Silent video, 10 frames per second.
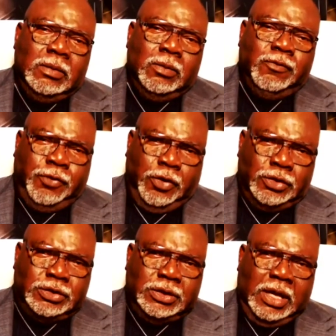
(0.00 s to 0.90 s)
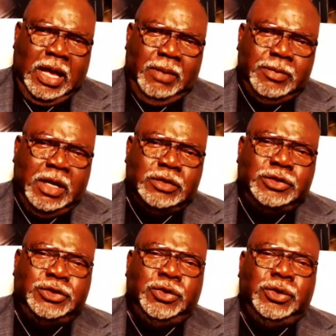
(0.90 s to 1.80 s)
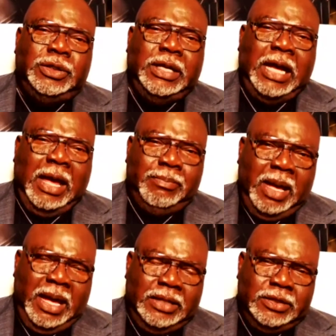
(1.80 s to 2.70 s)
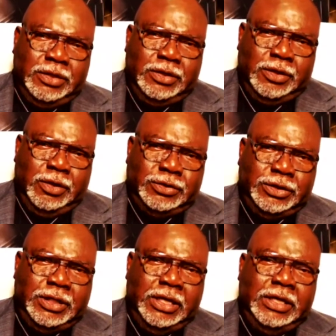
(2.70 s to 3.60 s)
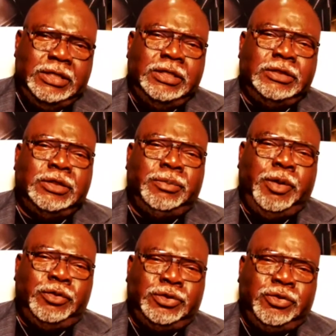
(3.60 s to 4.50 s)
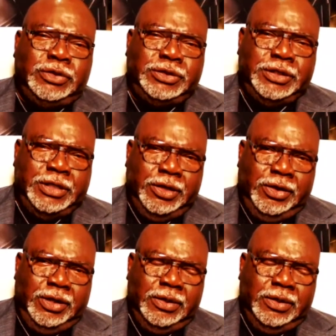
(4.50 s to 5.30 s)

First, I'm not sure that I buy into the notion that it is a post-Christian area.